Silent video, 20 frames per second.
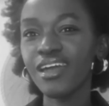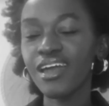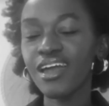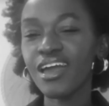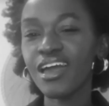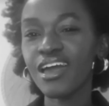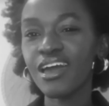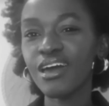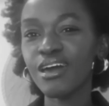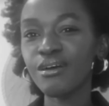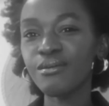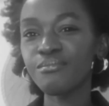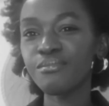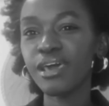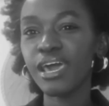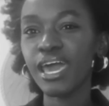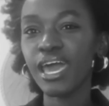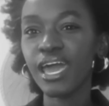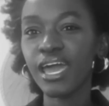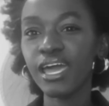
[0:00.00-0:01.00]

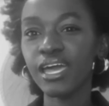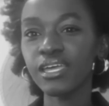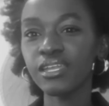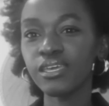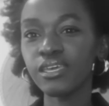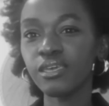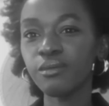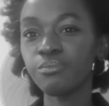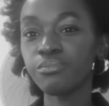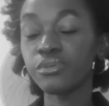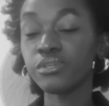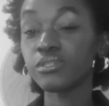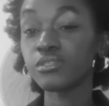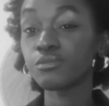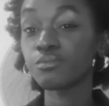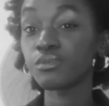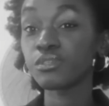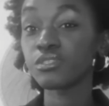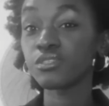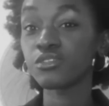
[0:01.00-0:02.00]
had a
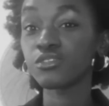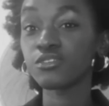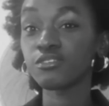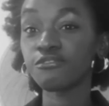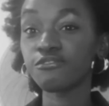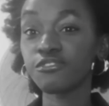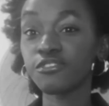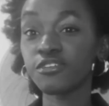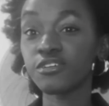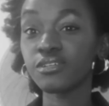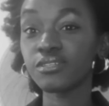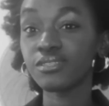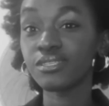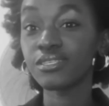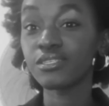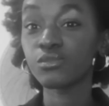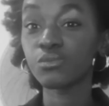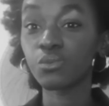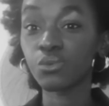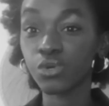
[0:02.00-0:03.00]
predisposition for
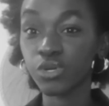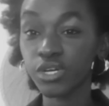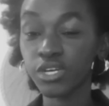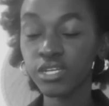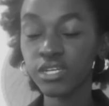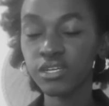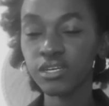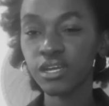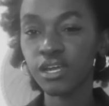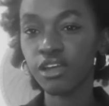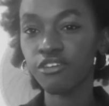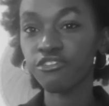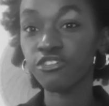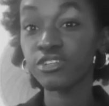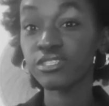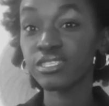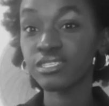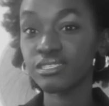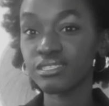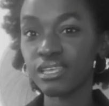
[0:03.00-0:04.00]
this work, for
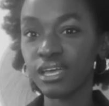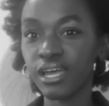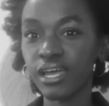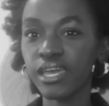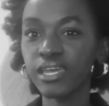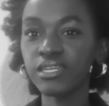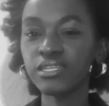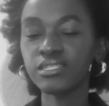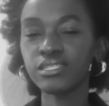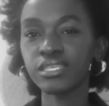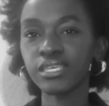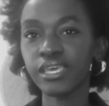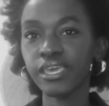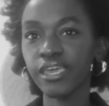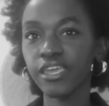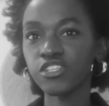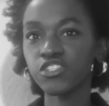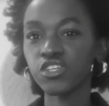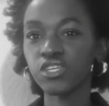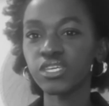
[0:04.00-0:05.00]
design, and
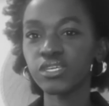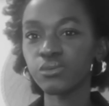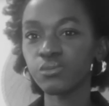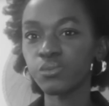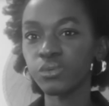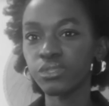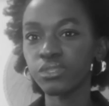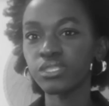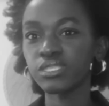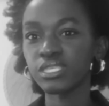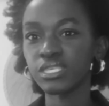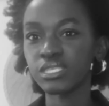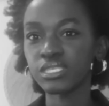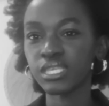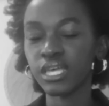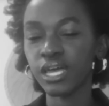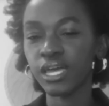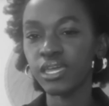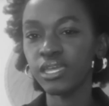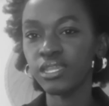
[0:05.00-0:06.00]
engaging it with
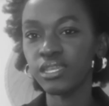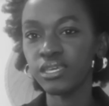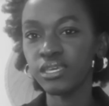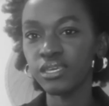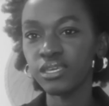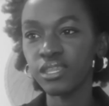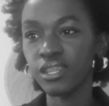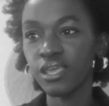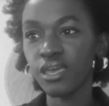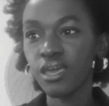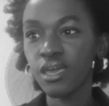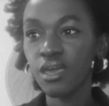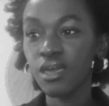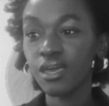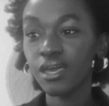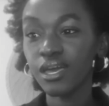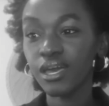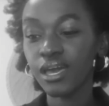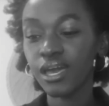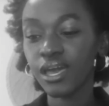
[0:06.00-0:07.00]
design in
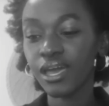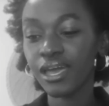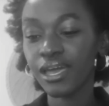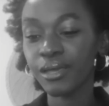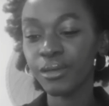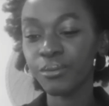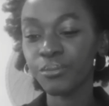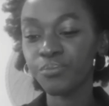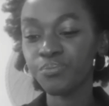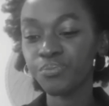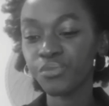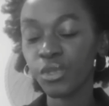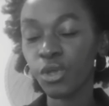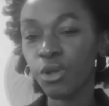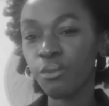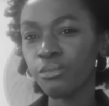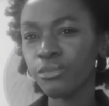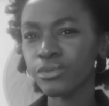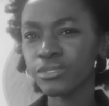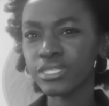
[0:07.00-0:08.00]

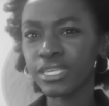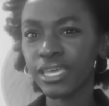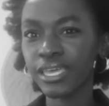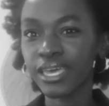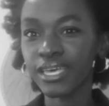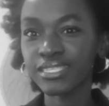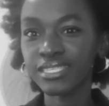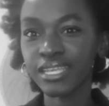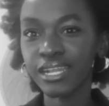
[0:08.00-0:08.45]
almost, I guess, an